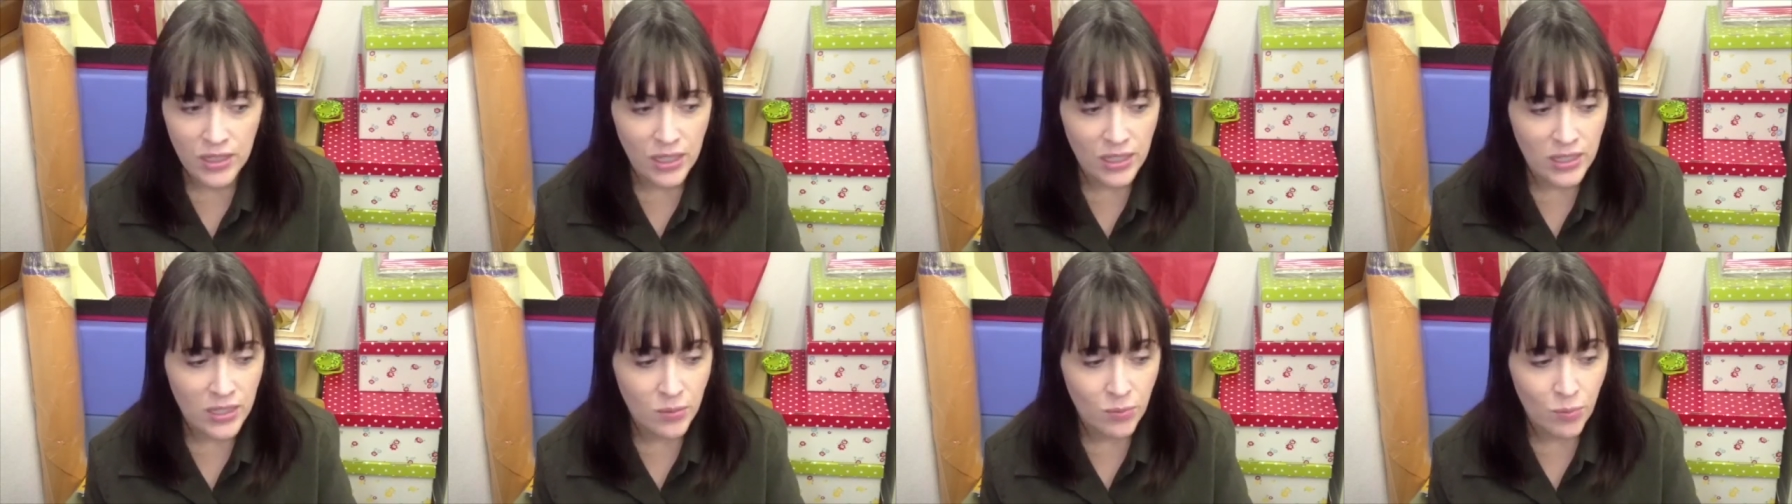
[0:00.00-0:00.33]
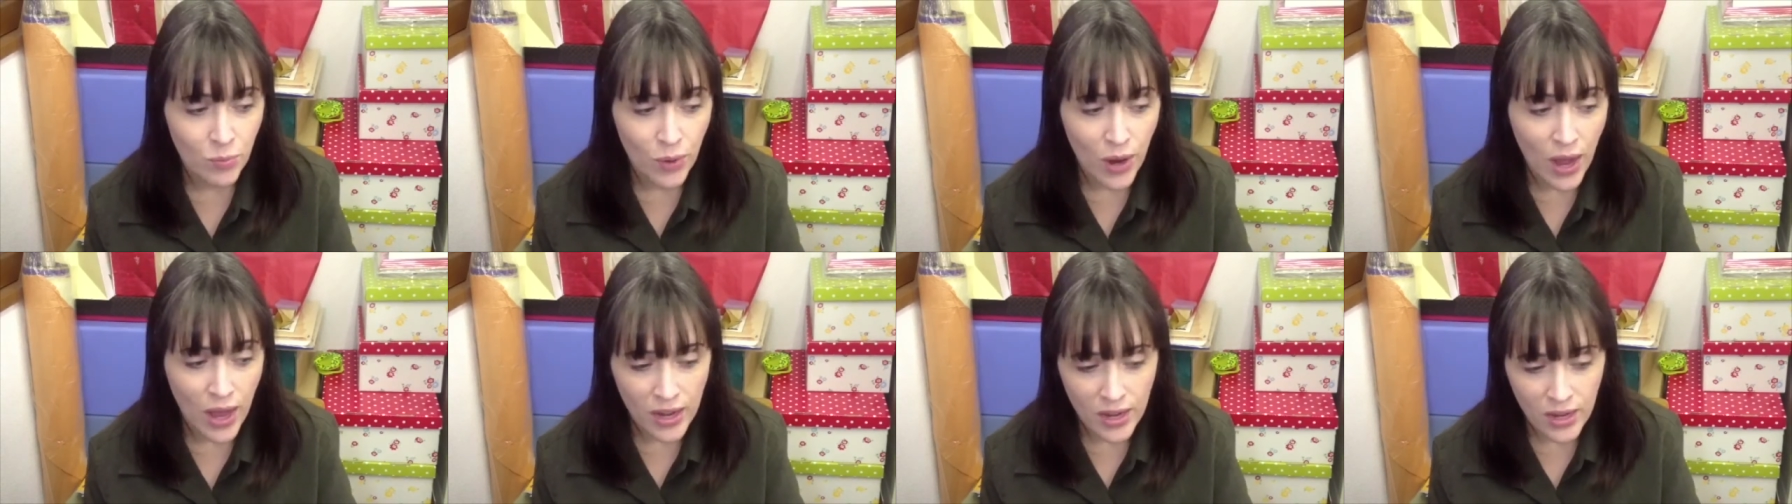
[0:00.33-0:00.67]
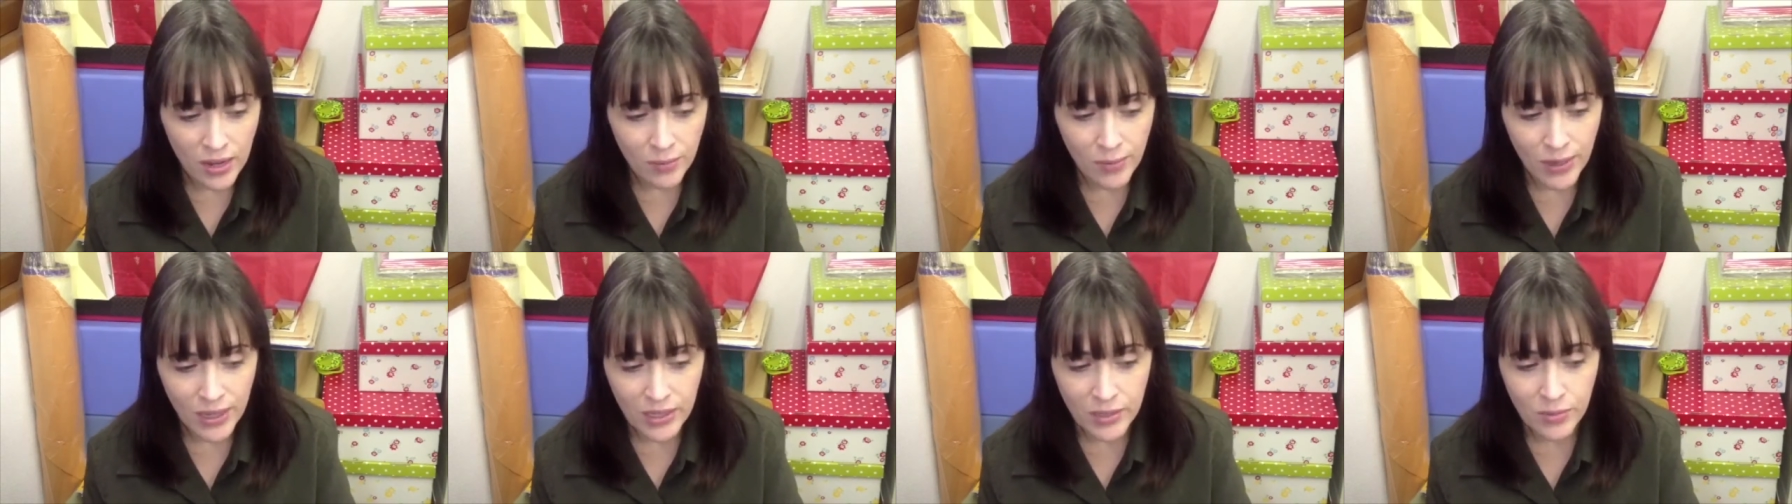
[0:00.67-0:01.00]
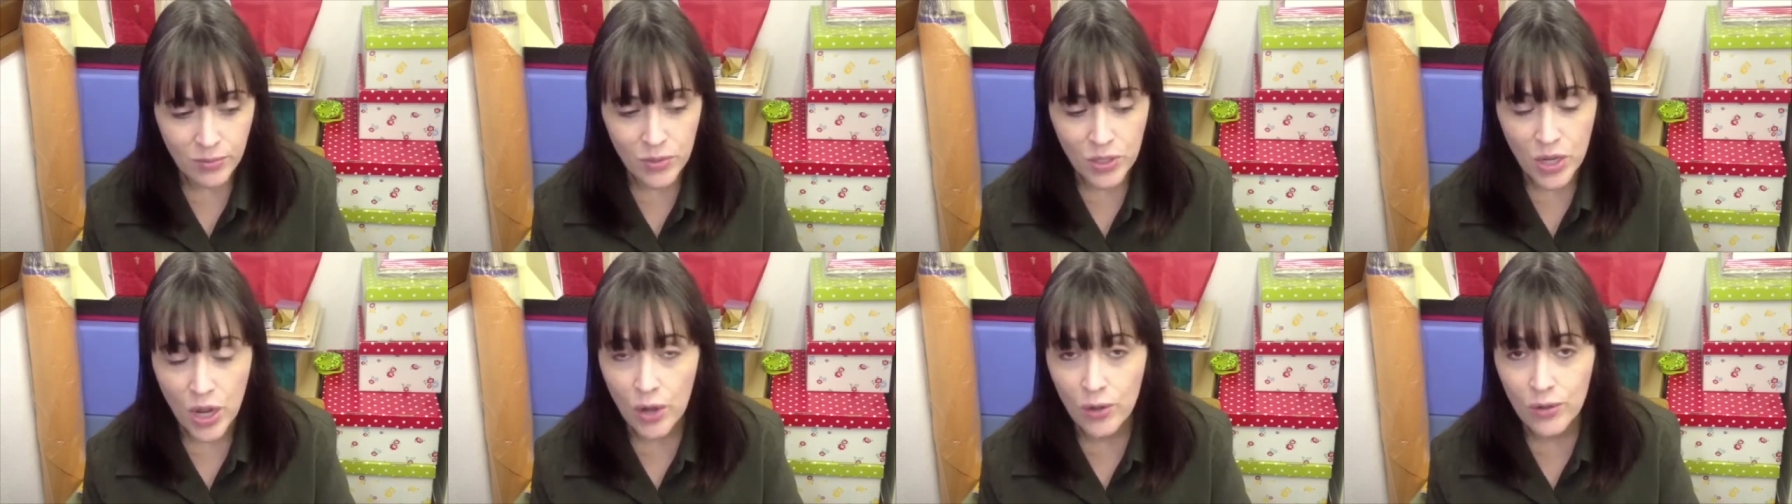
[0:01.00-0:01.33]
get some bread and make
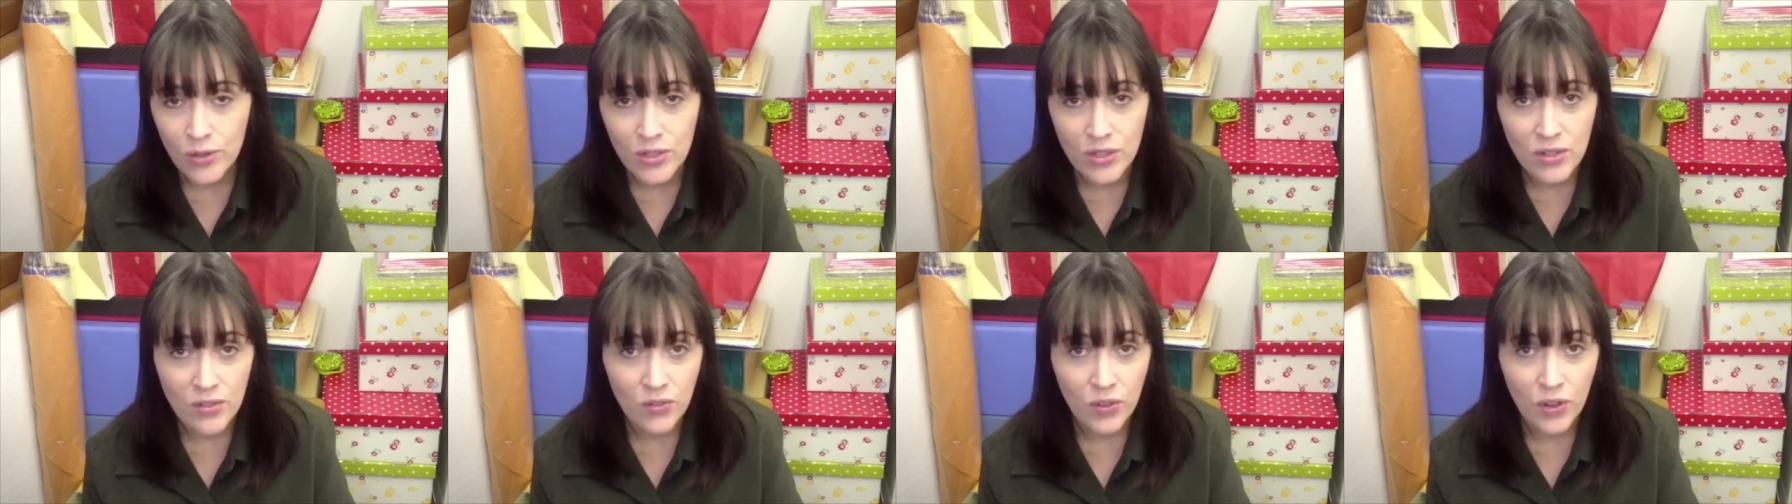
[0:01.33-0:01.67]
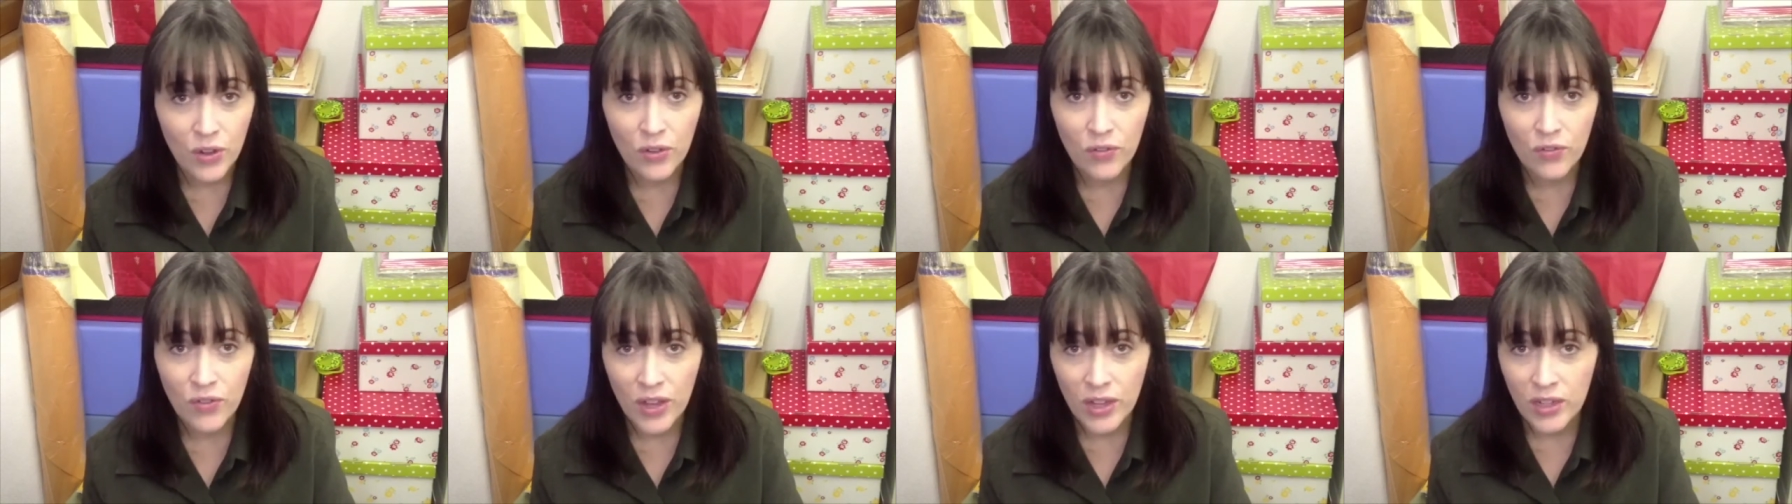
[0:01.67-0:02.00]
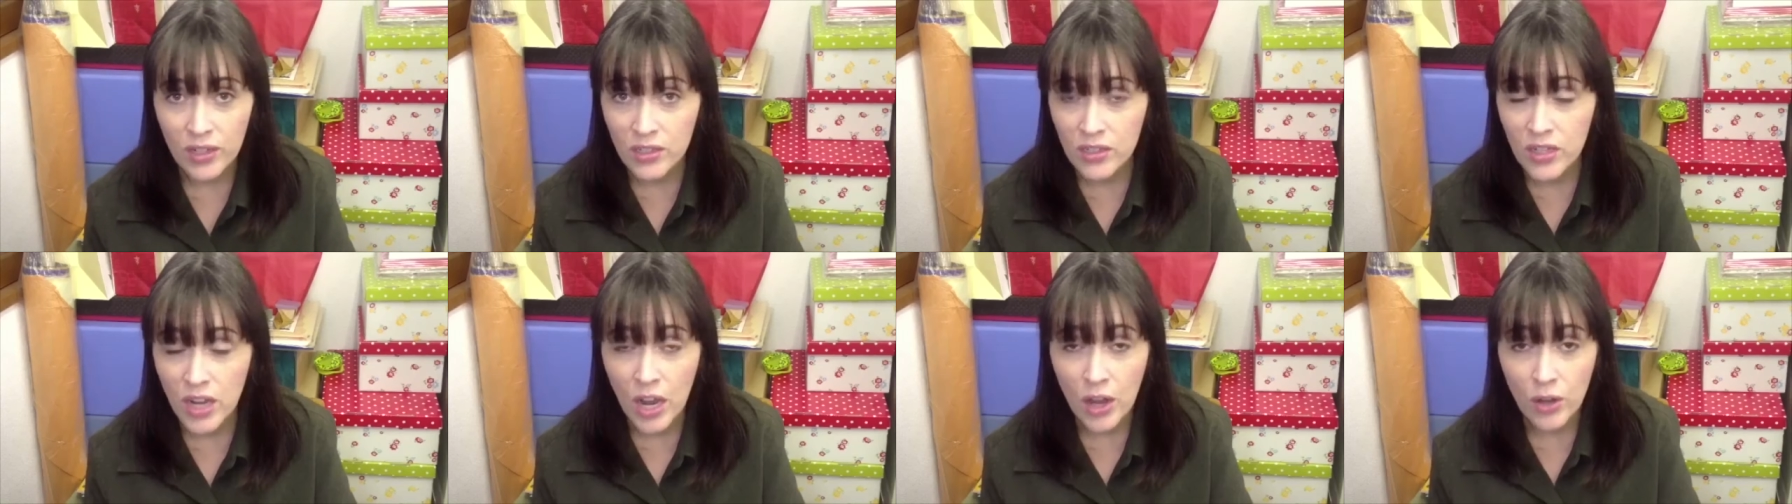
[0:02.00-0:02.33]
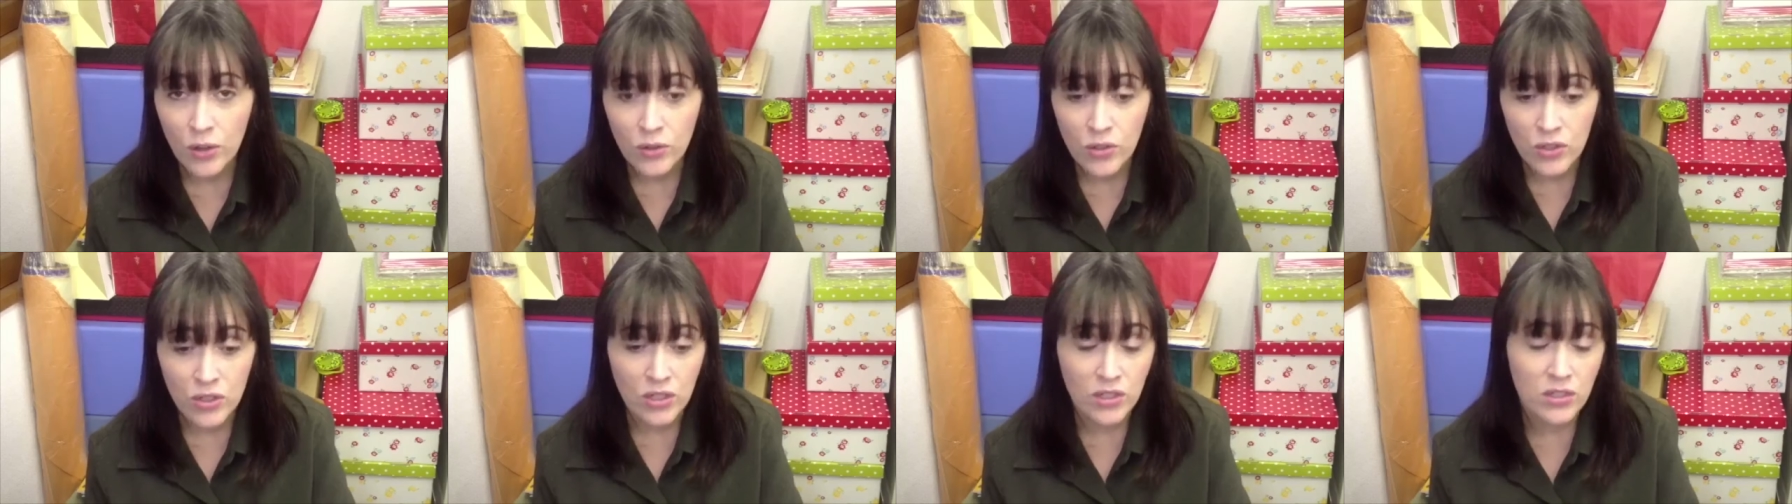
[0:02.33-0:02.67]
some toast if you're a fan of toast,